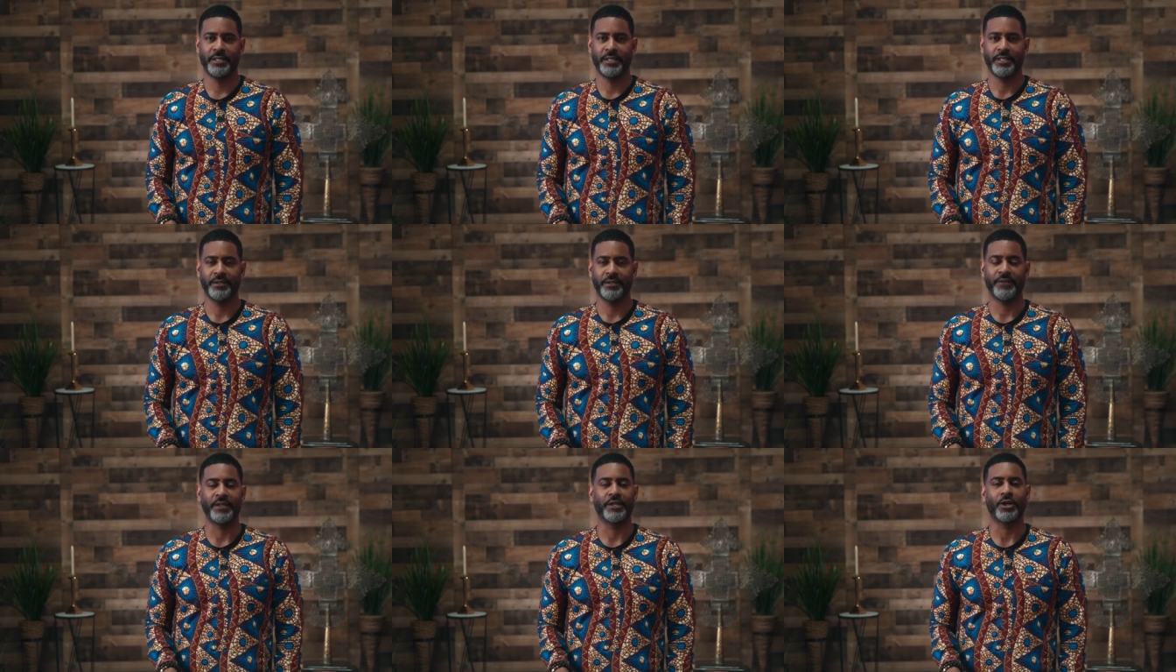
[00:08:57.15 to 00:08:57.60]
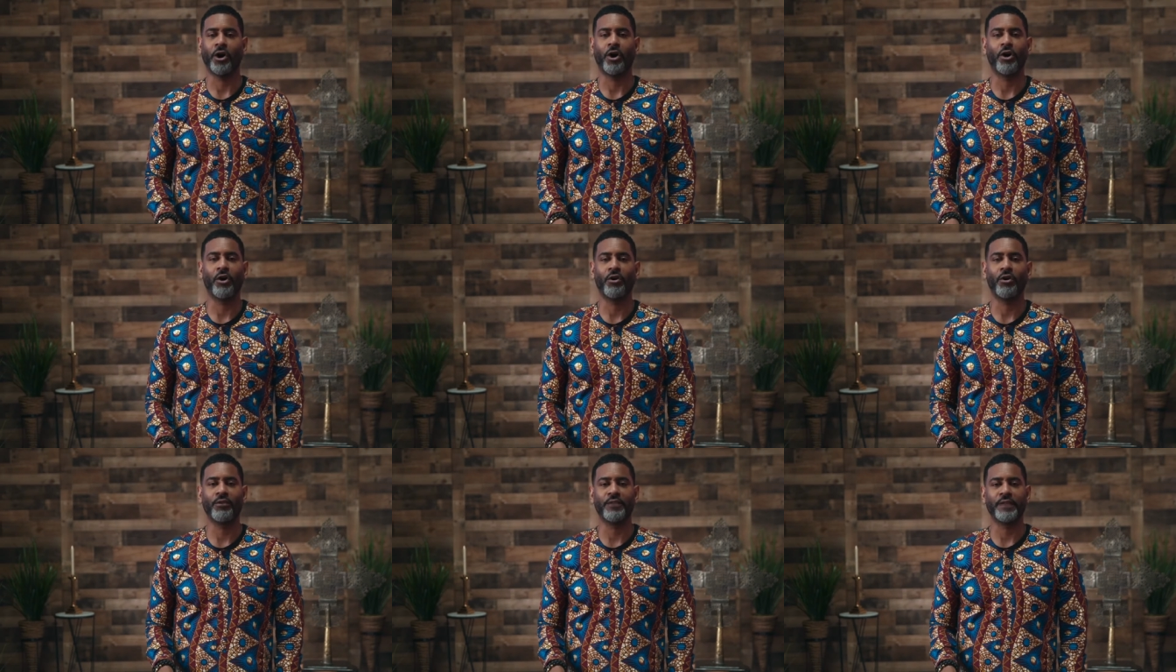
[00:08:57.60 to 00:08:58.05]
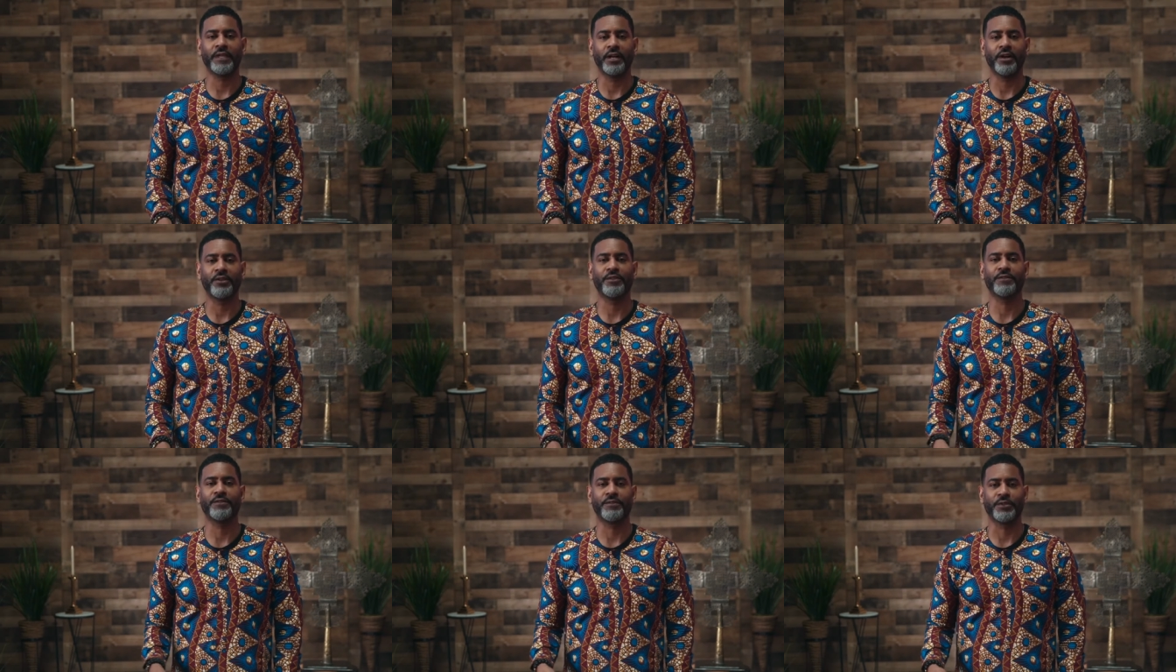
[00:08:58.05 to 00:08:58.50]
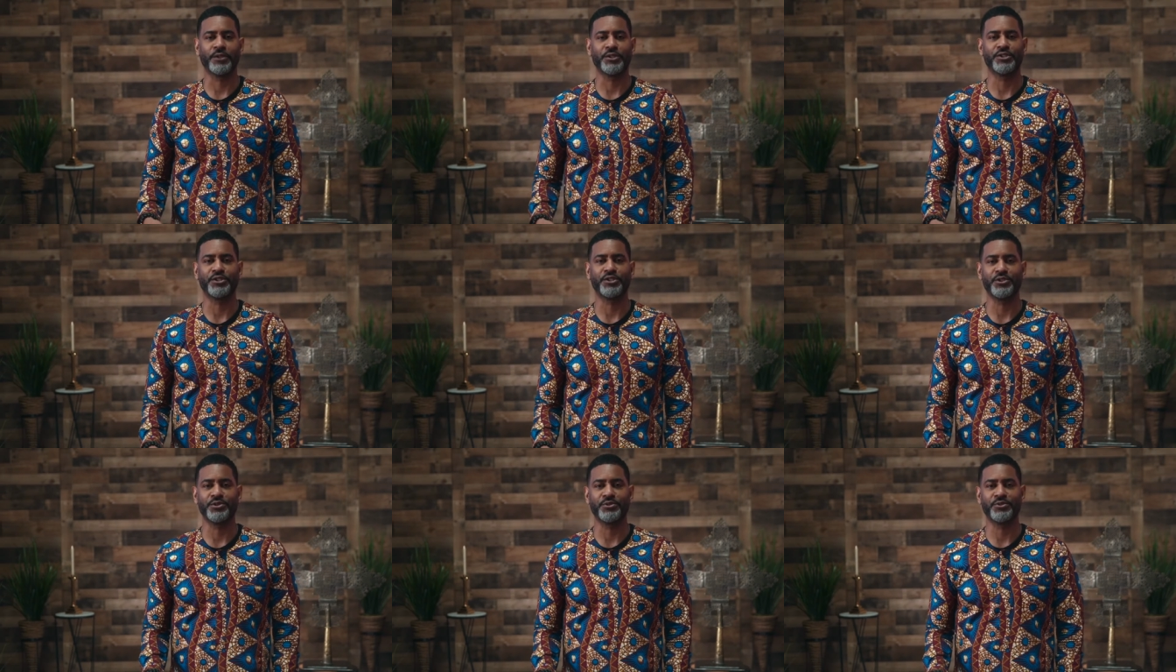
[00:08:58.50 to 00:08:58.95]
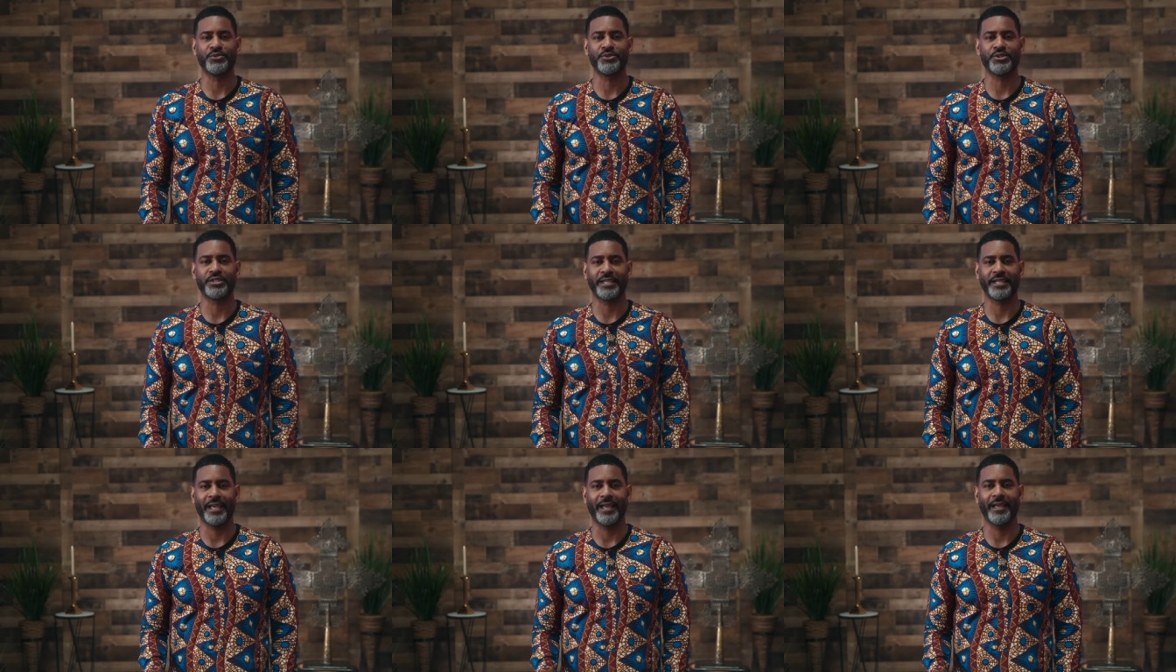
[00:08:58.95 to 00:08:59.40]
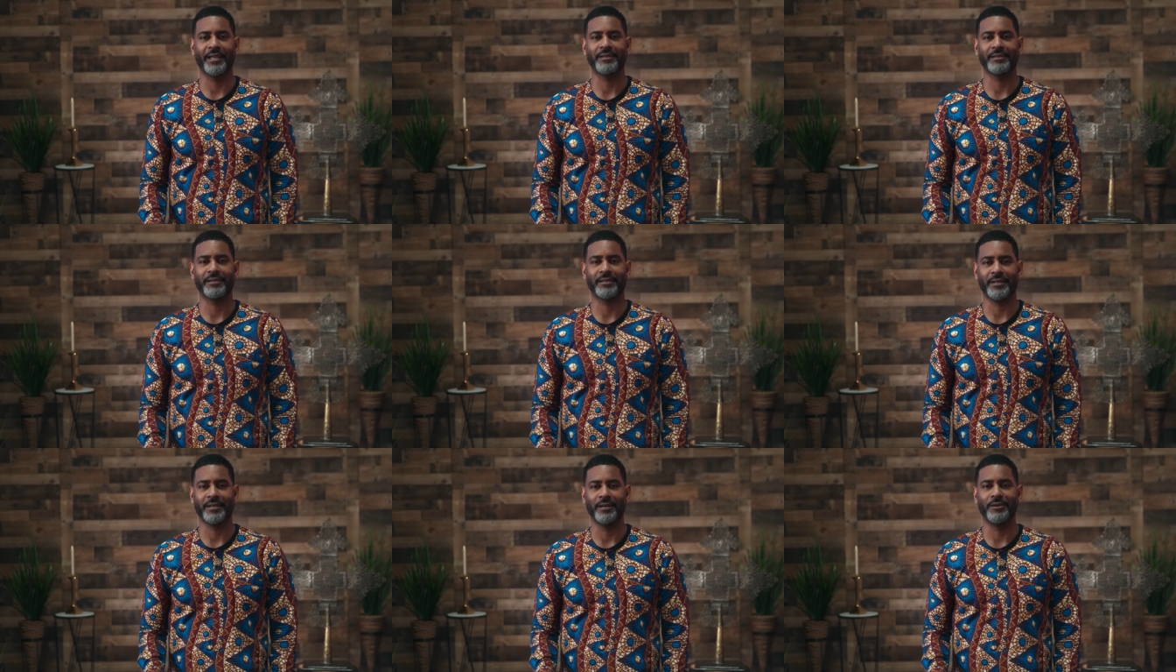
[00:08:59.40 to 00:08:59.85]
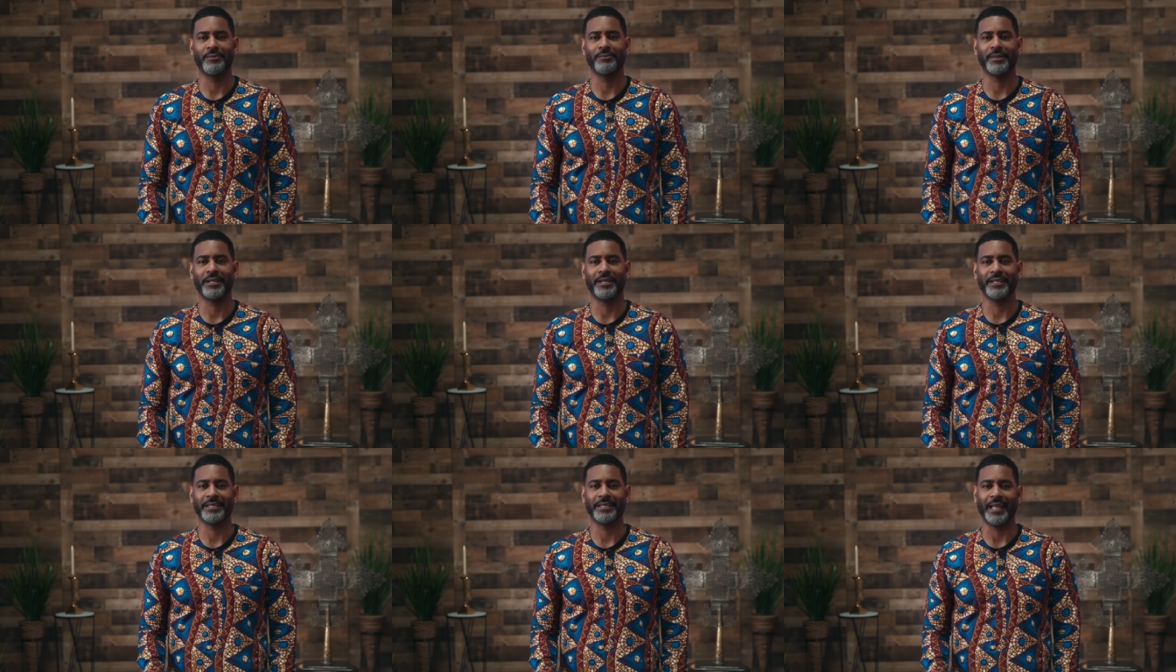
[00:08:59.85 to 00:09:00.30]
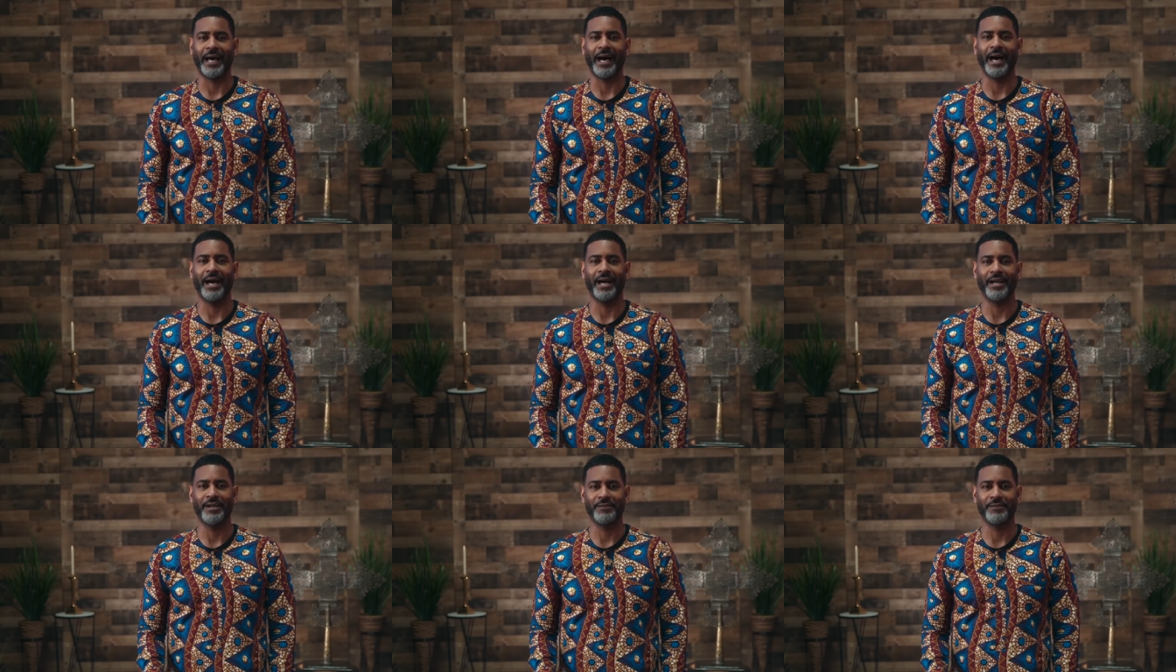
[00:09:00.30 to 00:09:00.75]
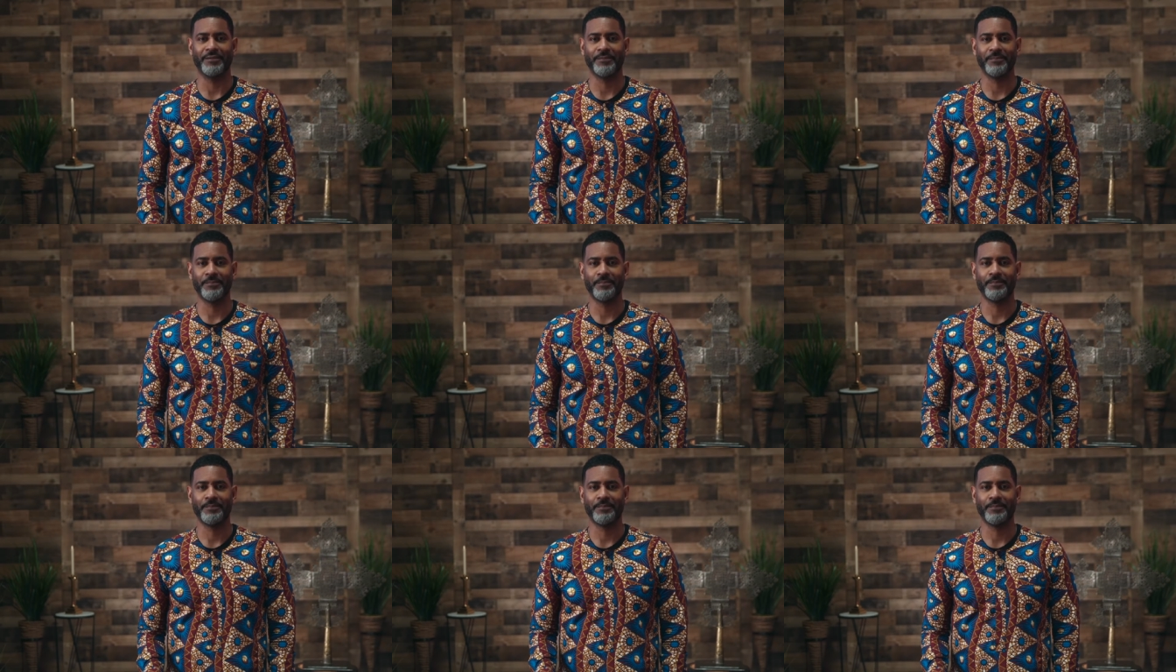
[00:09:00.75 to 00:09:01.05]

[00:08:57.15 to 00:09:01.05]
then all the other virtues can come alive.